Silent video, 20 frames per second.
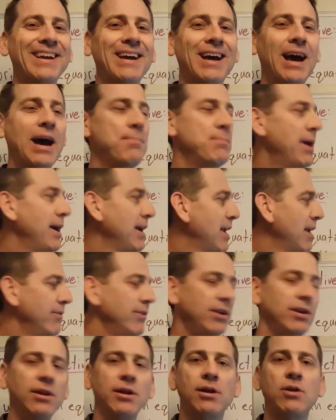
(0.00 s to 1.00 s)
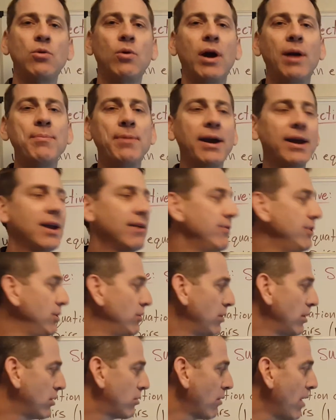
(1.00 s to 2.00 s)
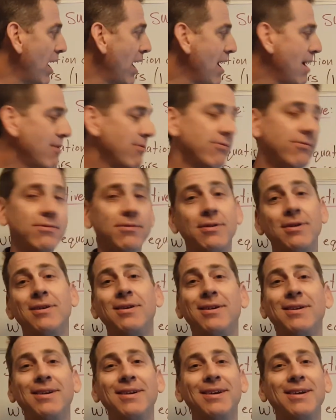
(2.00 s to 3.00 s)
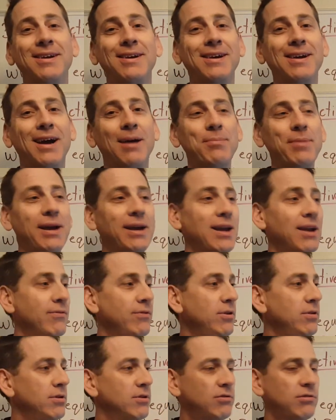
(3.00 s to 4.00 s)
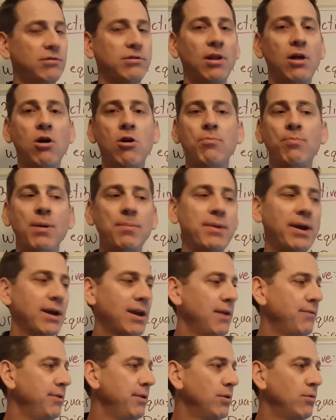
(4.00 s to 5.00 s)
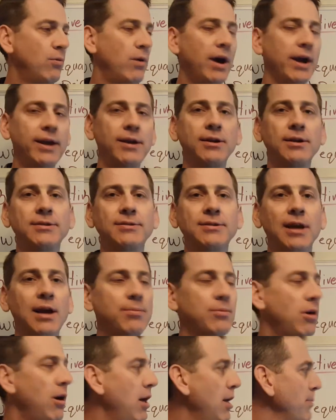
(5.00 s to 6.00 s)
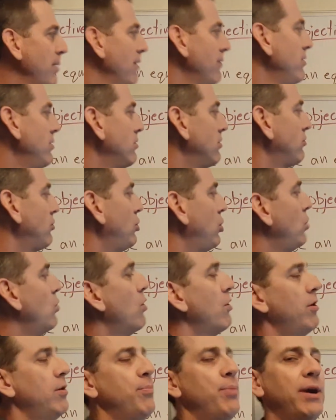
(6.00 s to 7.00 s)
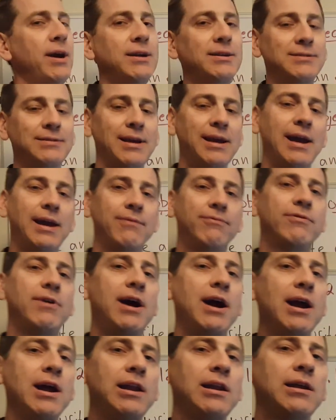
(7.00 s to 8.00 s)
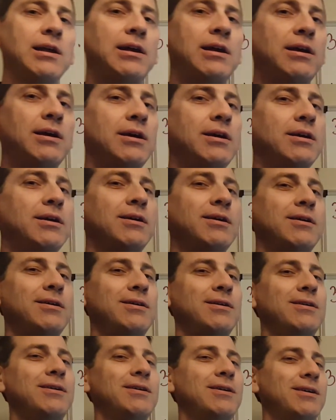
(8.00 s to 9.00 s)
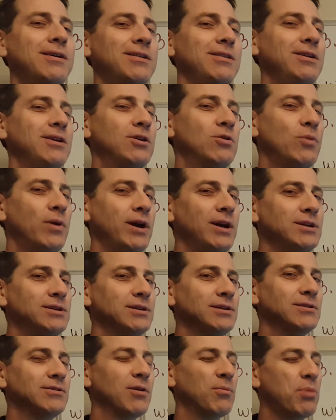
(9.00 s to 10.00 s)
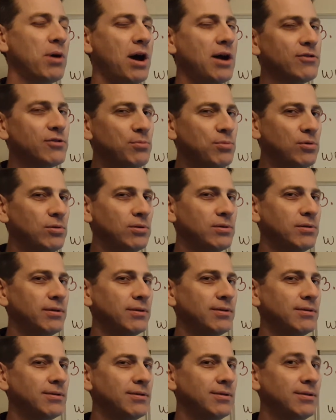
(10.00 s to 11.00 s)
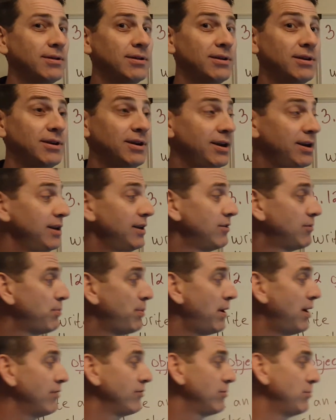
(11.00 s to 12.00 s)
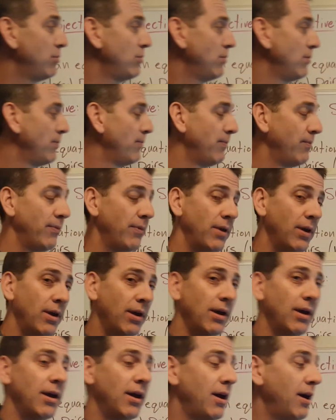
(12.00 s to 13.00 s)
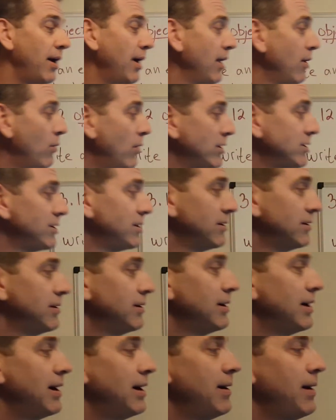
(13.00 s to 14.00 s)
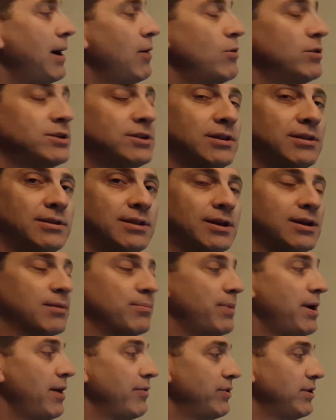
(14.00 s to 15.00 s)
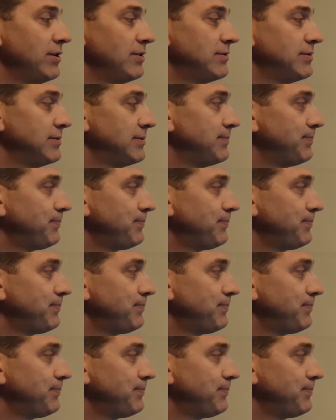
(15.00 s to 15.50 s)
I'm not giving you a graph. I'm not giving you the slope. I'm not giving you the y-intercept. All I'm giving you is 2 ordered pairs. Say, hey, find the equation. Is that possible? It is possible. All right, I want you to think about this.